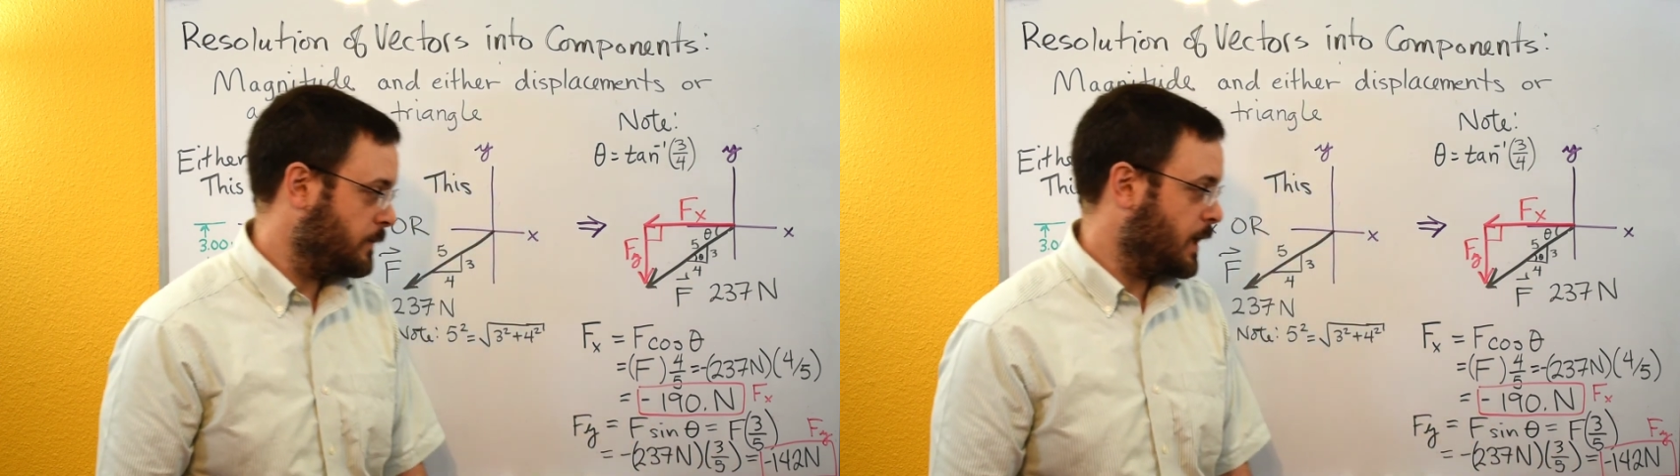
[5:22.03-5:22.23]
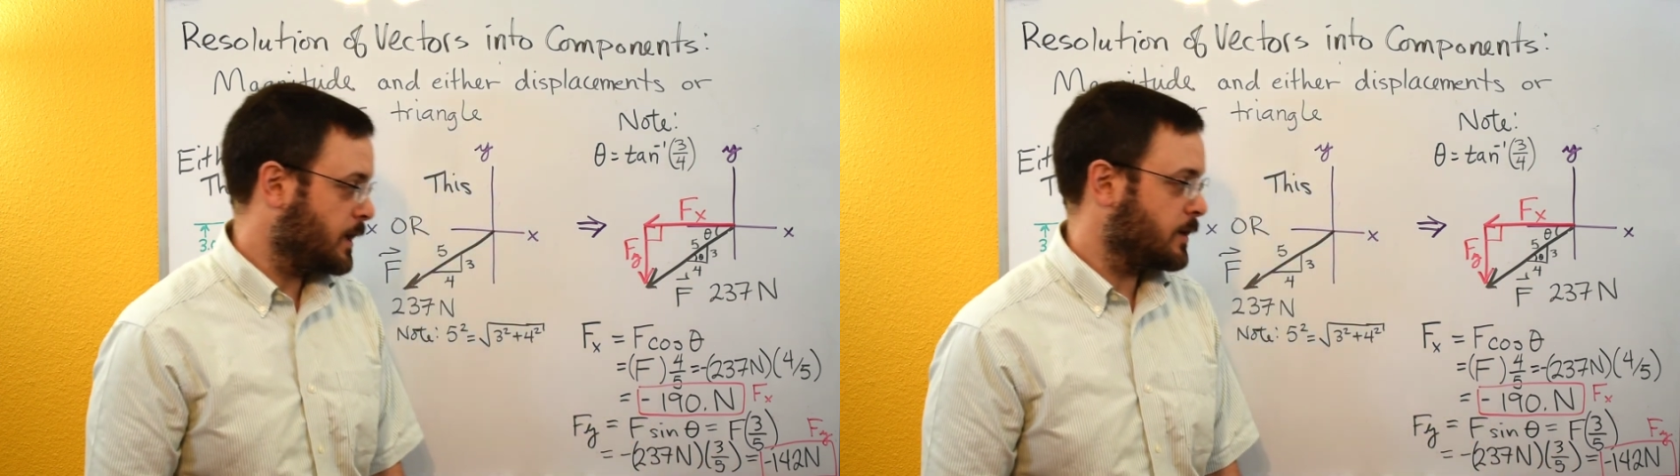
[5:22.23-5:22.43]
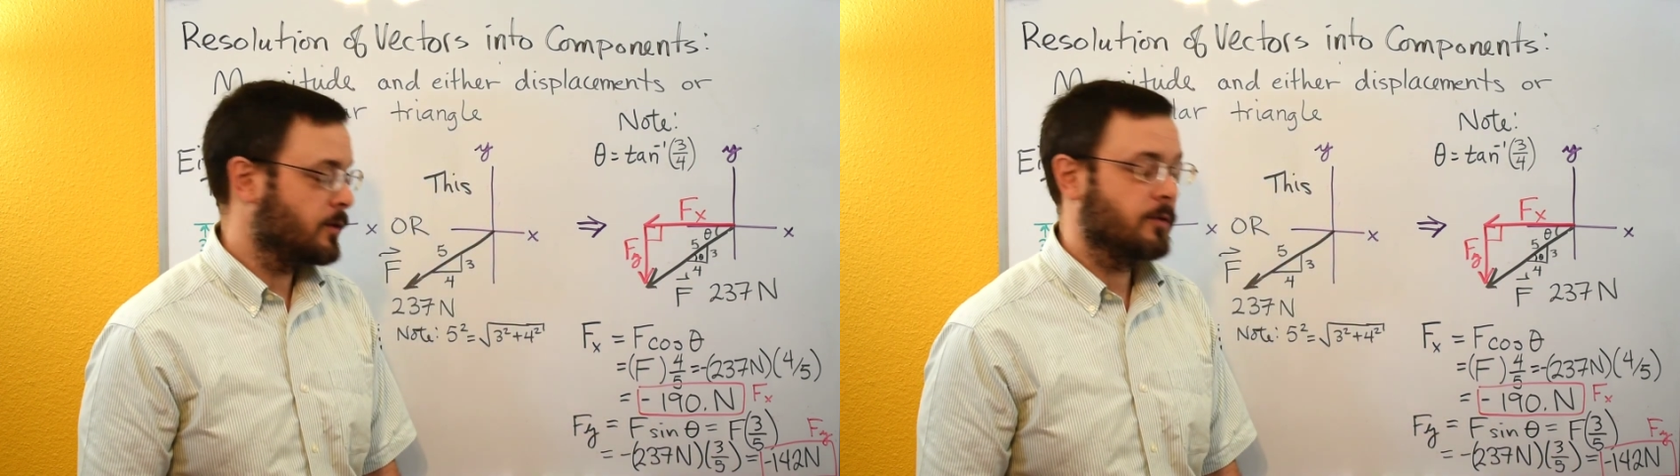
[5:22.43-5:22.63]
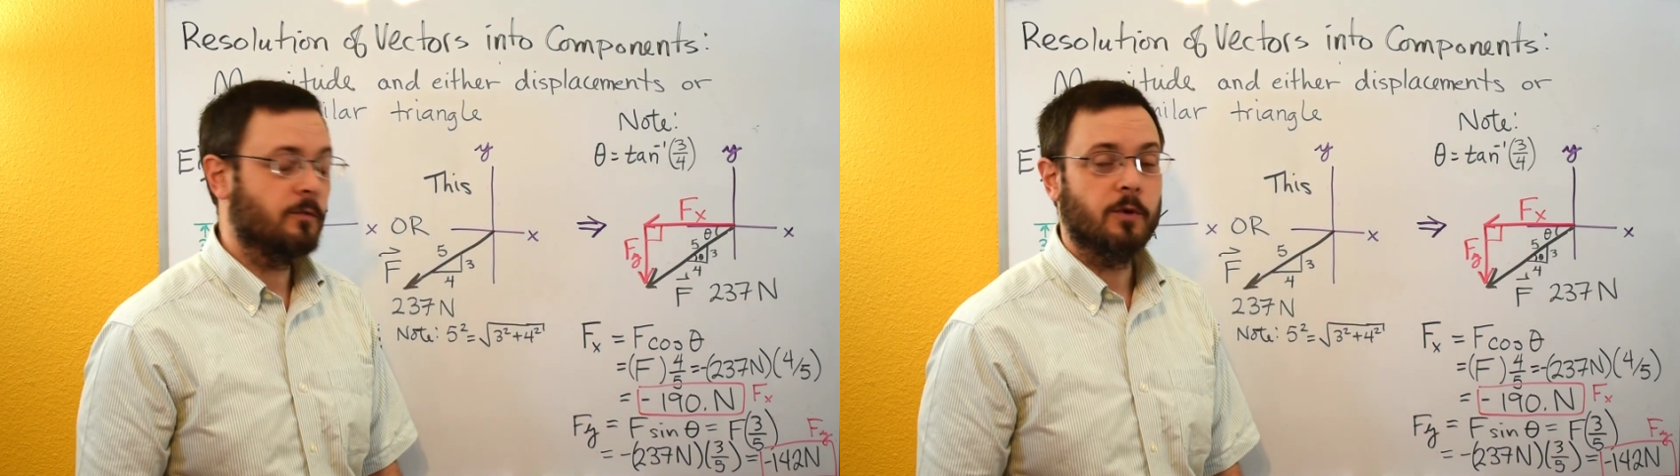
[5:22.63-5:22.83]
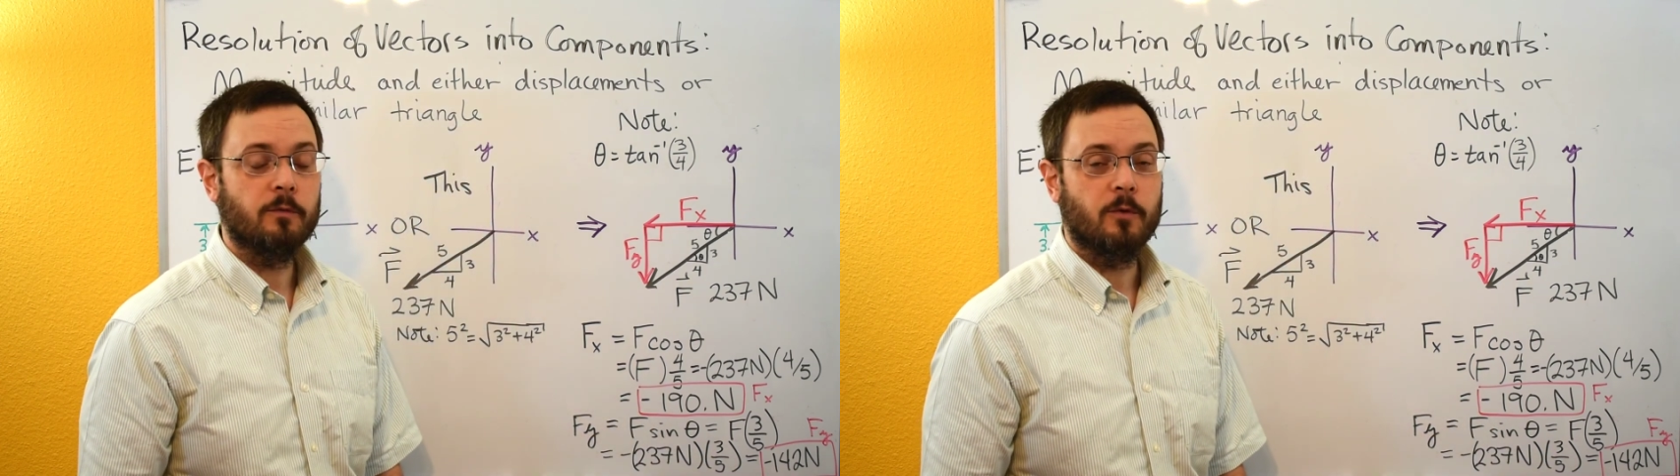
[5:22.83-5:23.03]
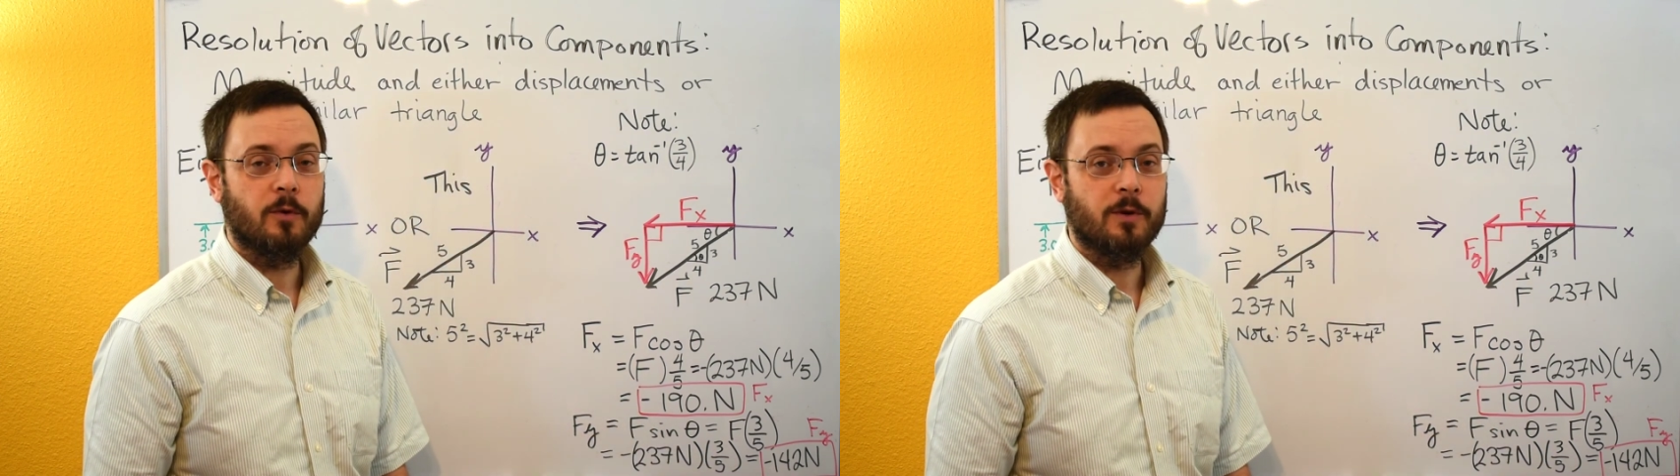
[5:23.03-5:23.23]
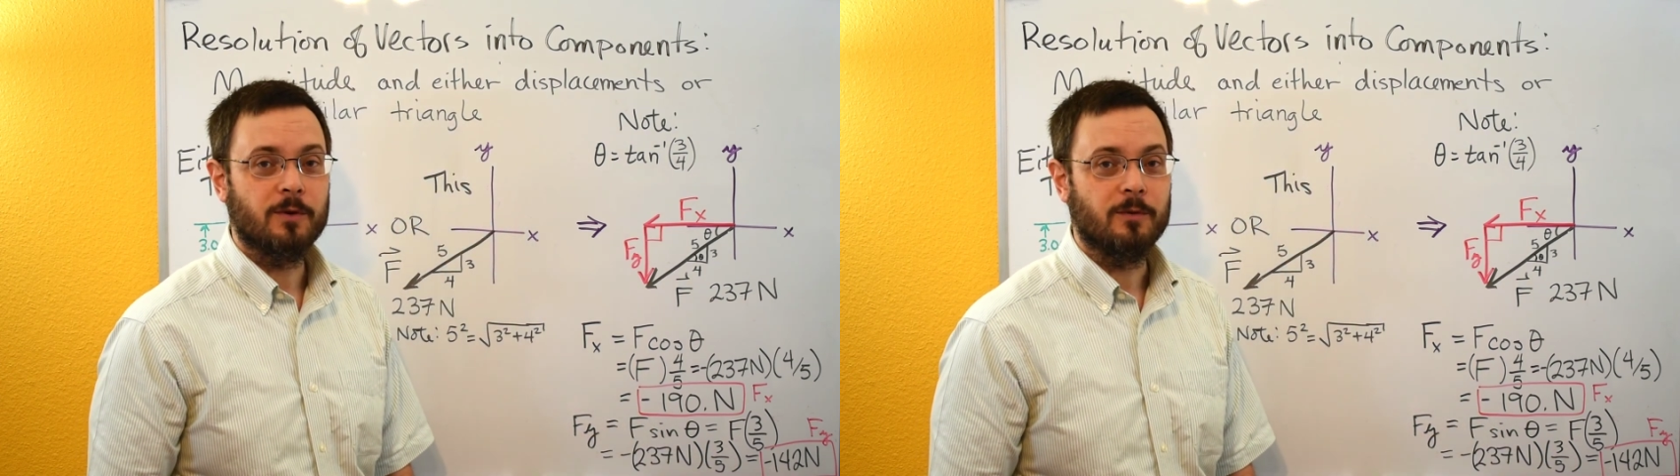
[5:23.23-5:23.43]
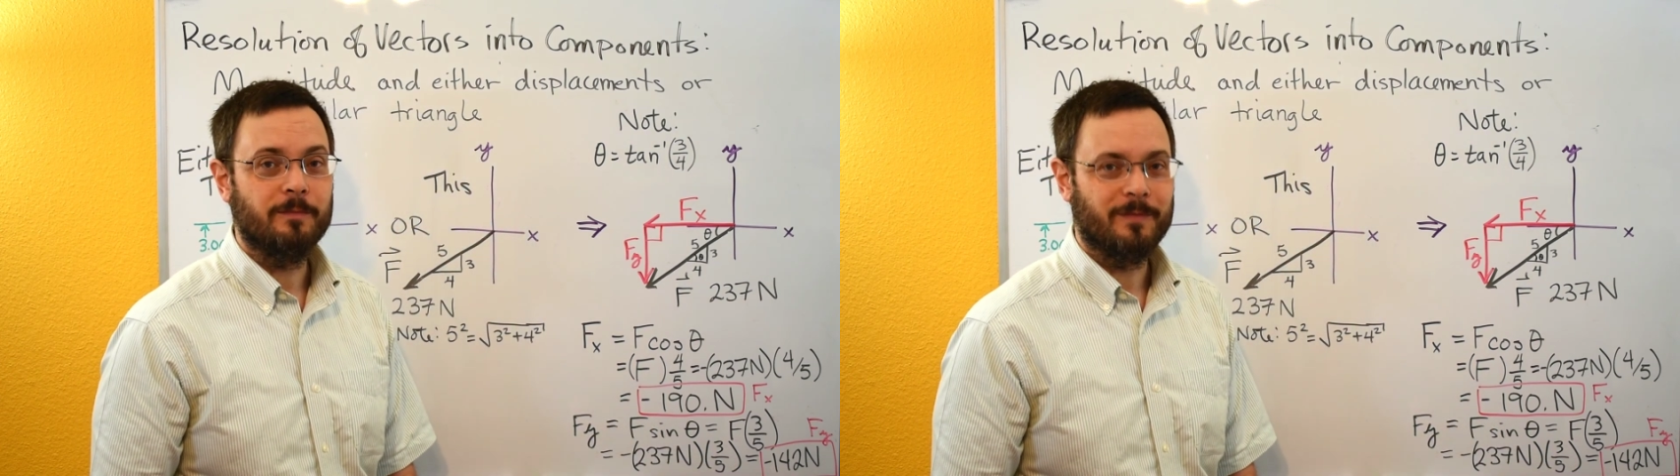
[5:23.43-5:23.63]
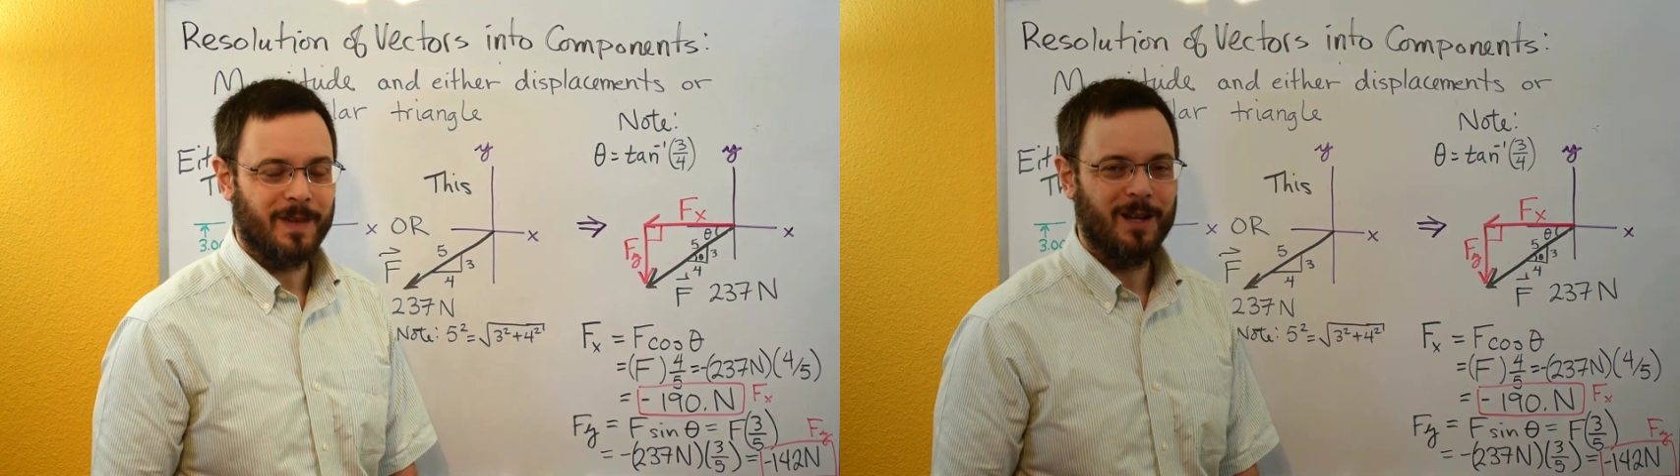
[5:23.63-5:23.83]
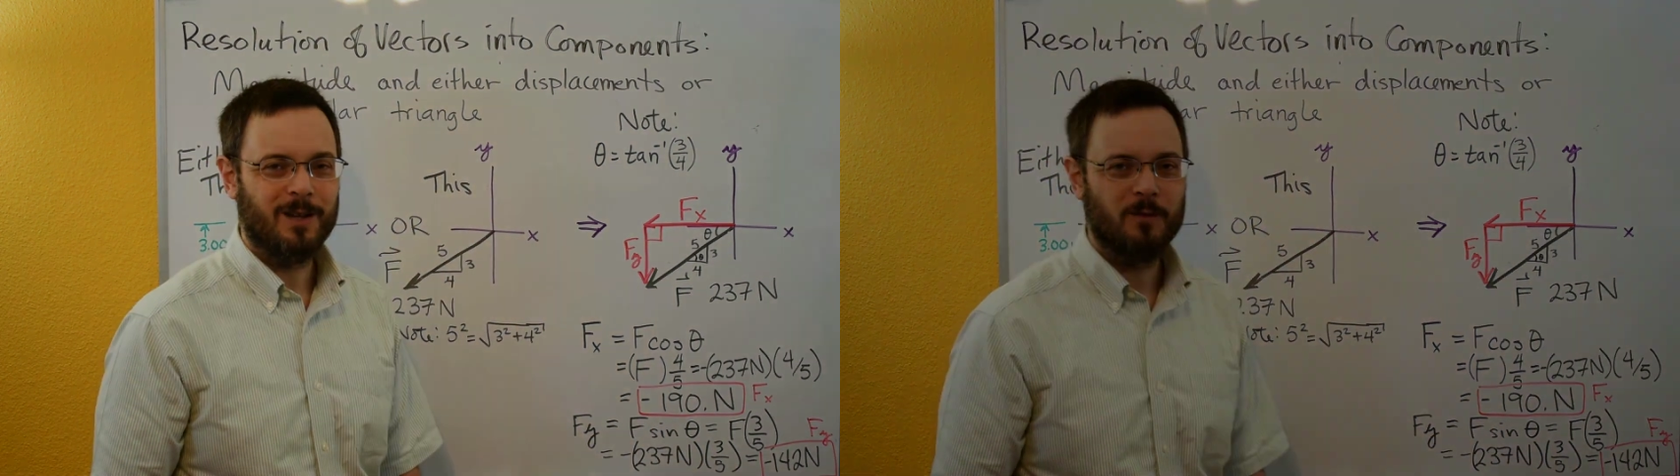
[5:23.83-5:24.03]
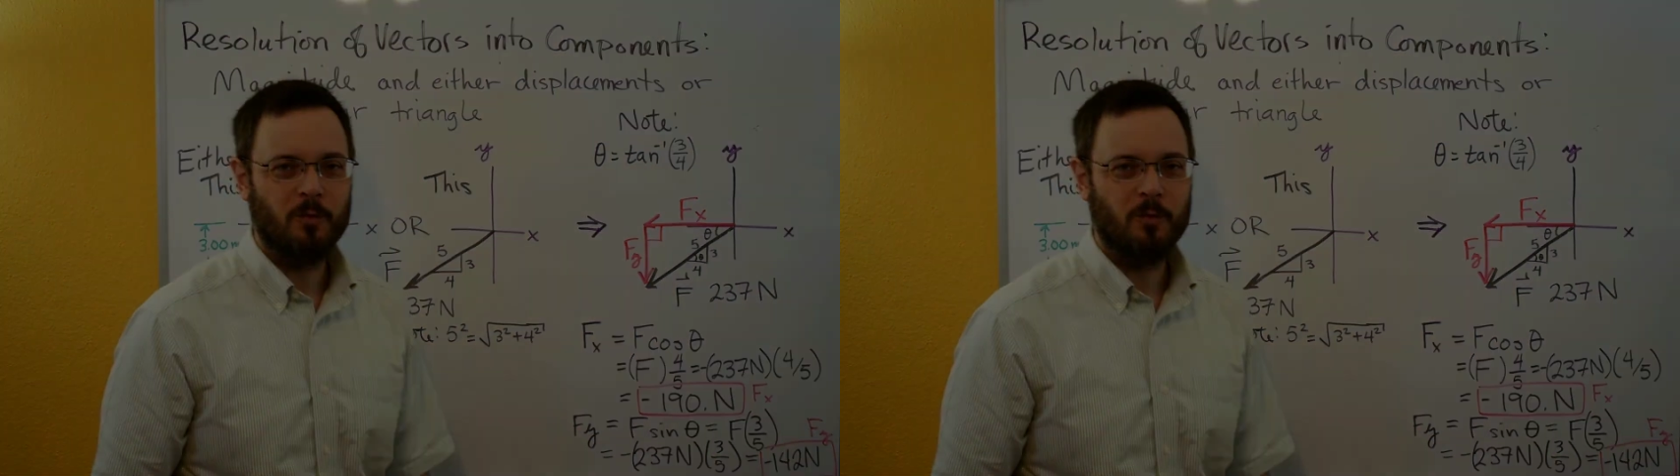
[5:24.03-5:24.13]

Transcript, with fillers: negative 142. Thanks for